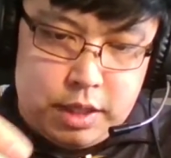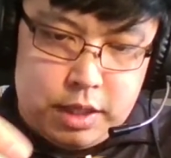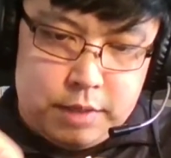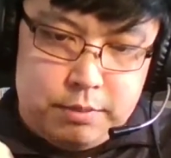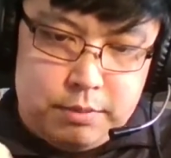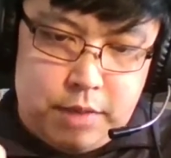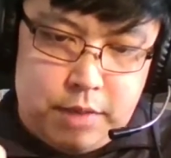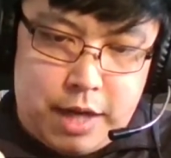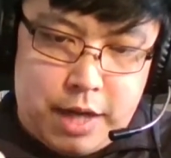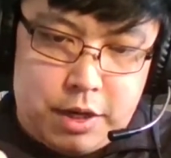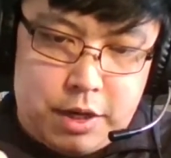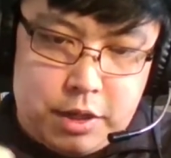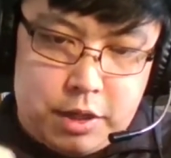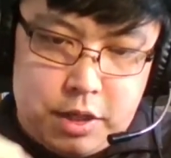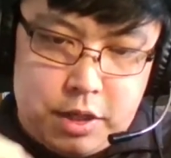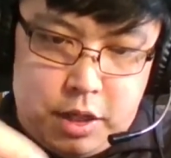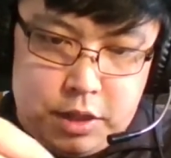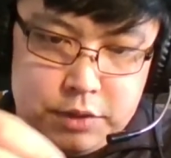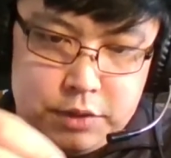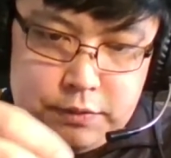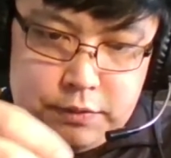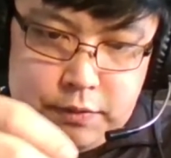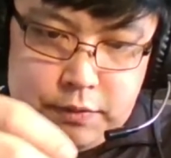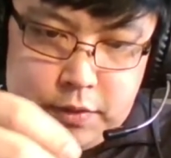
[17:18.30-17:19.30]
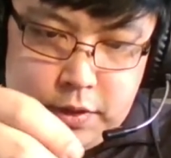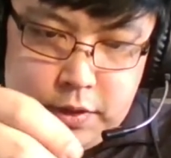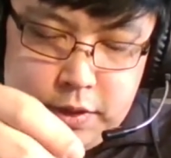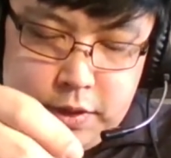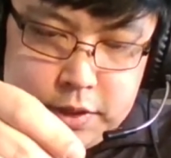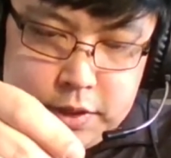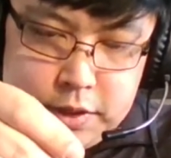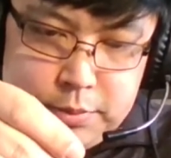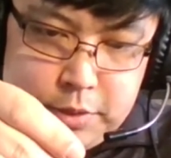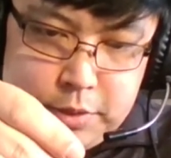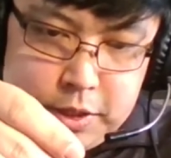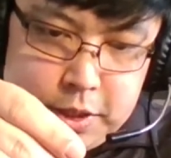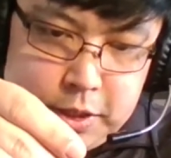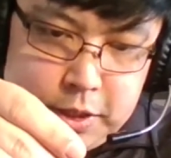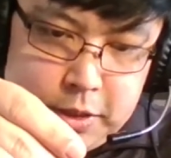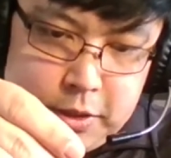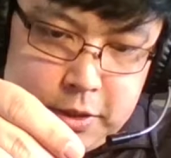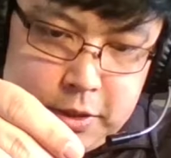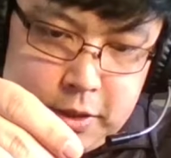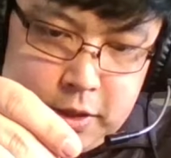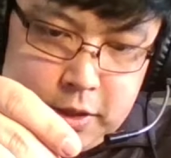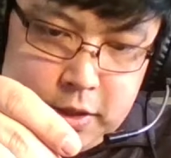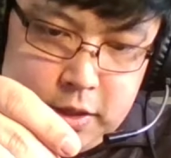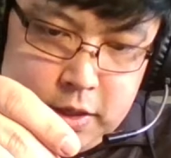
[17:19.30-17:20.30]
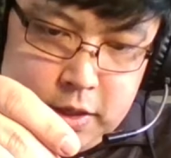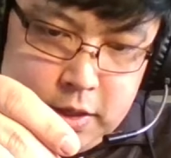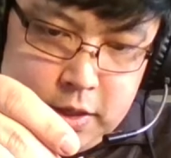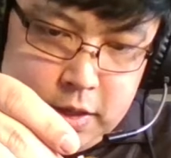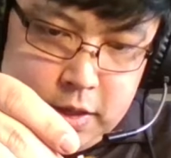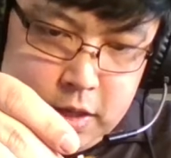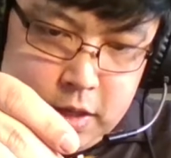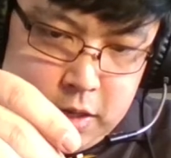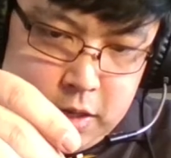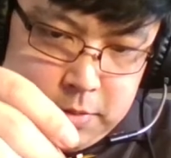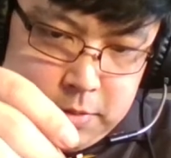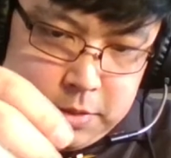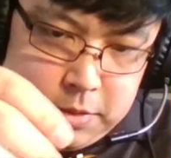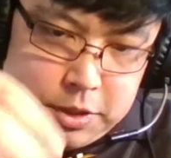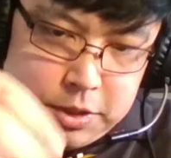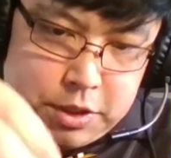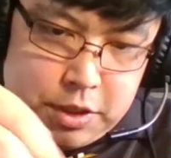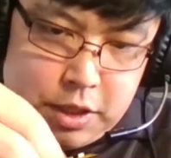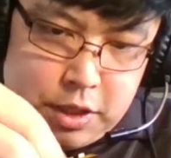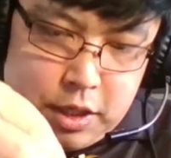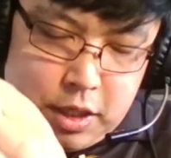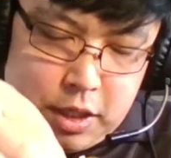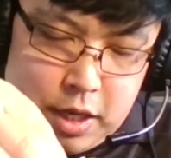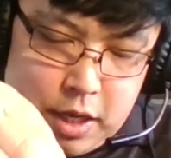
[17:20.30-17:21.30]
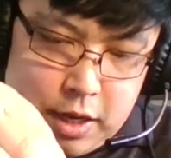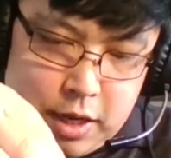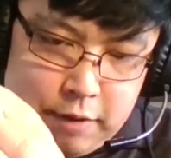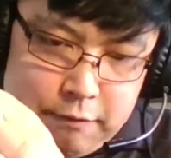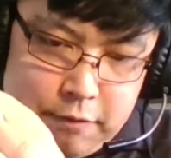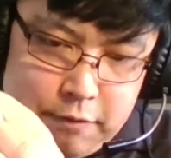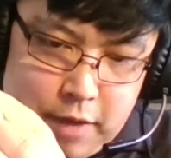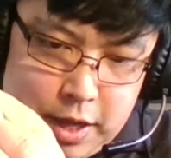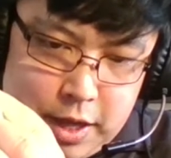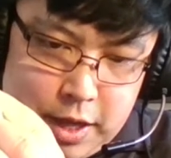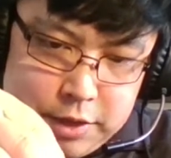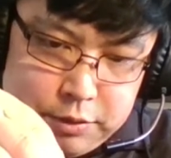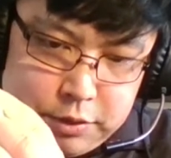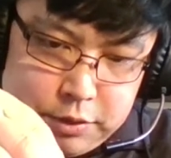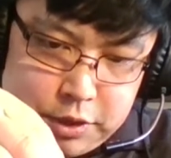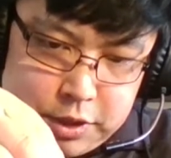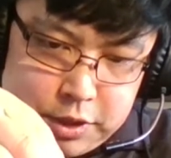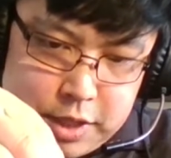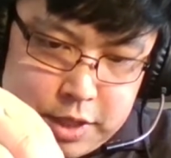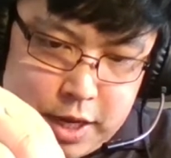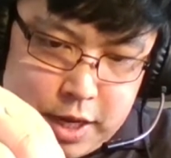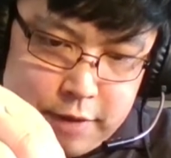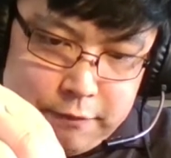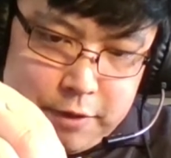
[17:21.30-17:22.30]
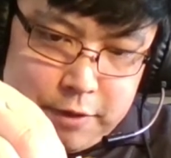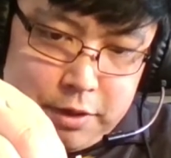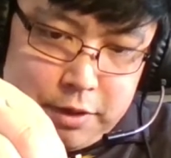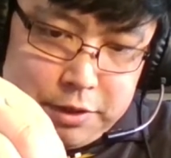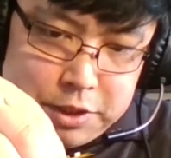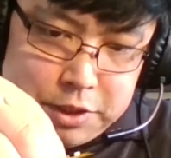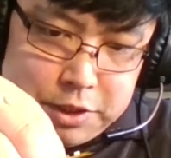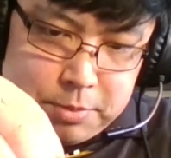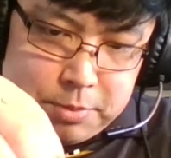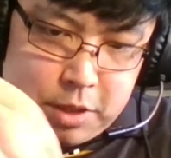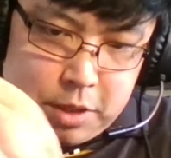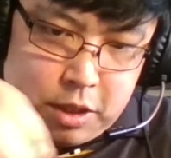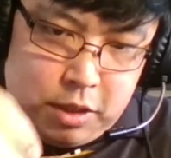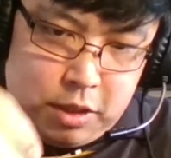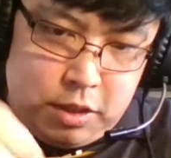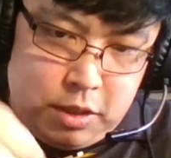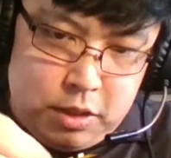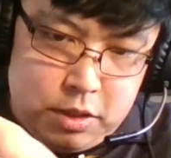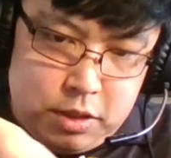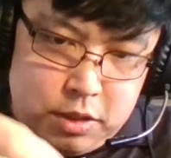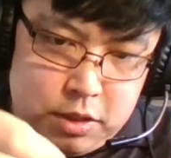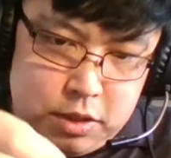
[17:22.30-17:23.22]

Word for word: Blacker calls for this particular material on flies which are tied fairly small.